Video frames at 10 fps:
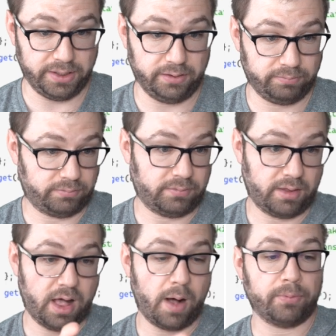be
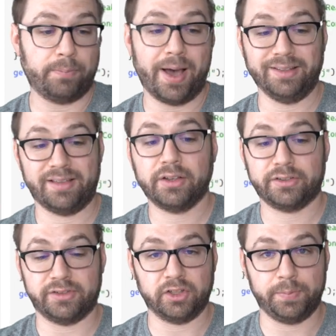helped by
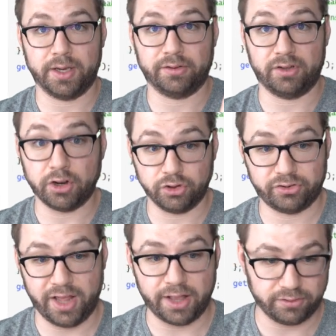IntelliSense because it
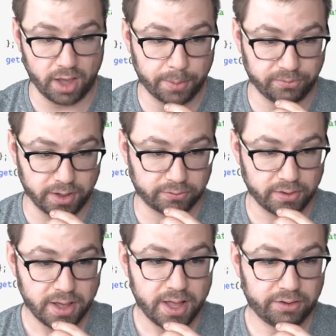understands the object
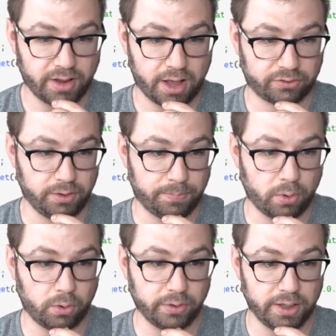to actually
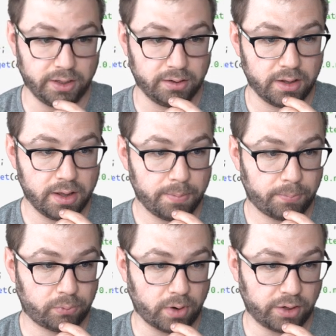pull in
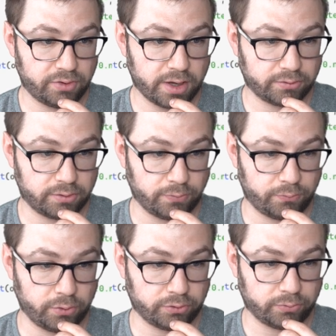projects, the
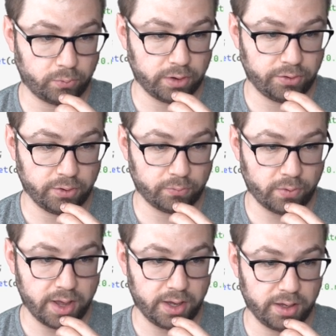first one in the
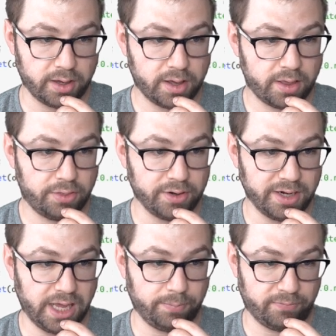array, the
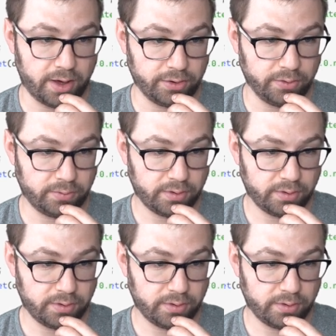name value.